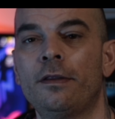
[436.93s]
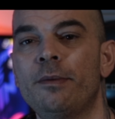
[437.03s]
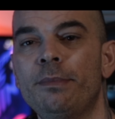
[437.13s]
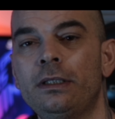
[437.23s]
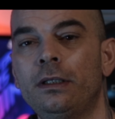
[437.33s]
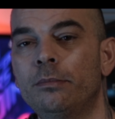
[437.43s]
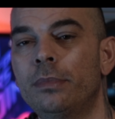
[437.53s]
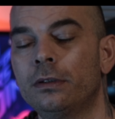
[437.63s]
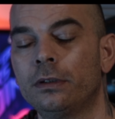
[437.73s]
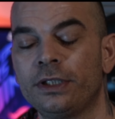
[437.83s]
the middle
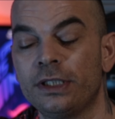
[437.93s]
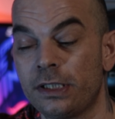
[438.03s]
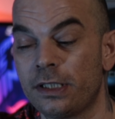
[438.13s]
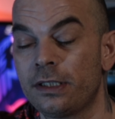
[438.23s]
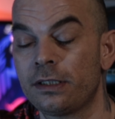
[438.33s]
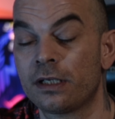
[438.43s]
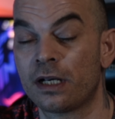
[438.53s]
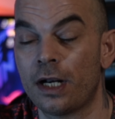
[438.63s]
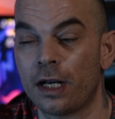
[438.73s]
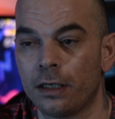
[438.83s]
bone on his chest
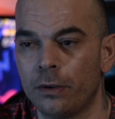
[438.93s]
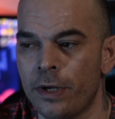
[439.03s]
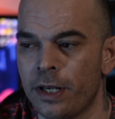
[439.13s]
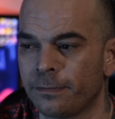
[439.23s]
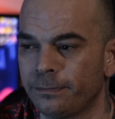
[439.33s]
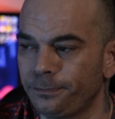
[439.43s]
crack away.